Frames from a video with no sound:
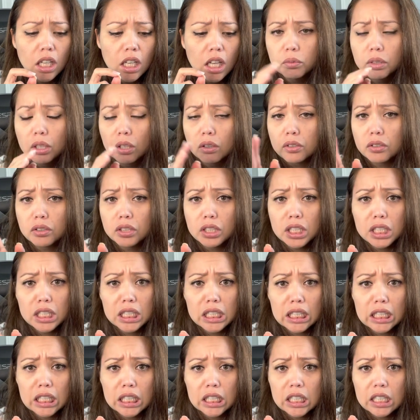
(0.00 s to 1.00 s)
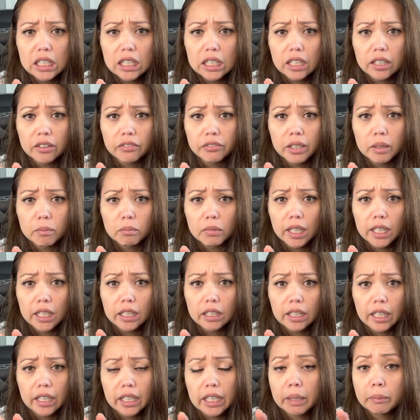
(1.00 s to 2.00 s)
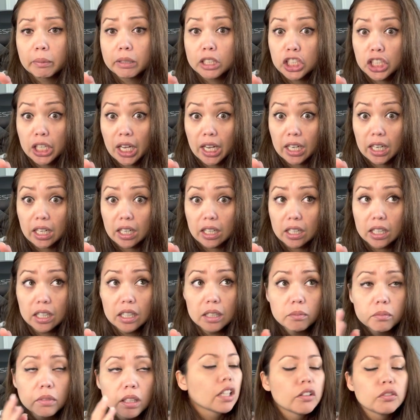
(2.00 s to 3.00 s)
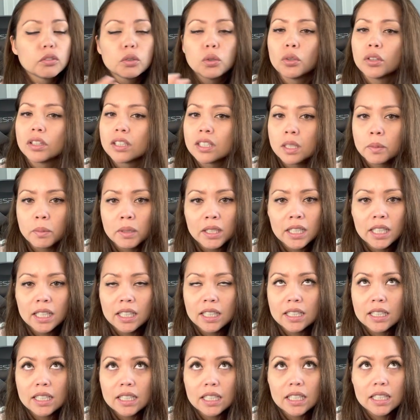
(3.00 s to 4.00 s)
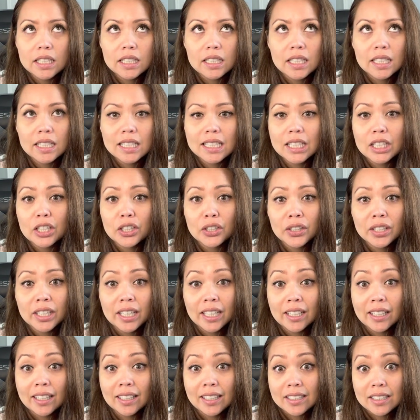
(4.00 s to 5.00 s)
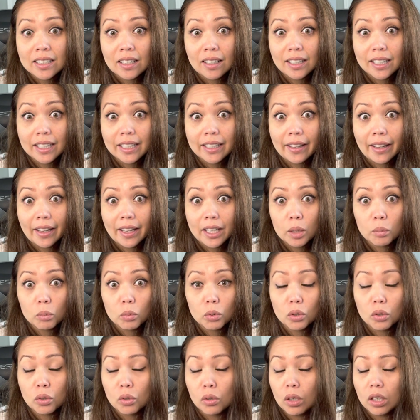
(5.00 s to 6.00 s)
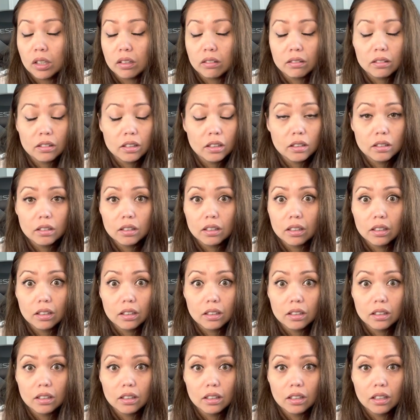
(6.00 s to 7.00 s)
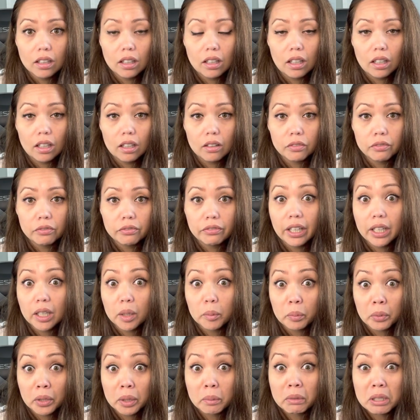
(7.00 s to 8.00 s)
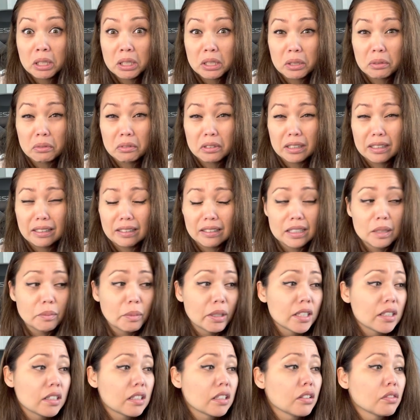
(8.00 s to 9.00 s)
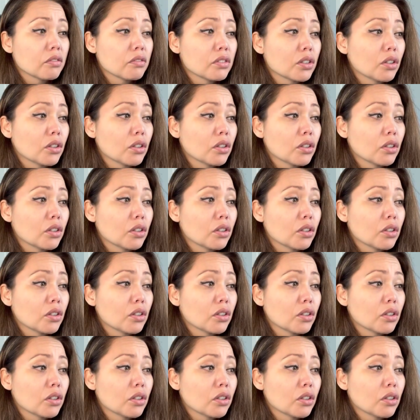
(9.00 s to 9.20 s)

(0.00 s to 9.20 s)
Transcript: We also just needed to get him a checkup. Of course, because he's considered an exotic animal, vet appointments are really expensive.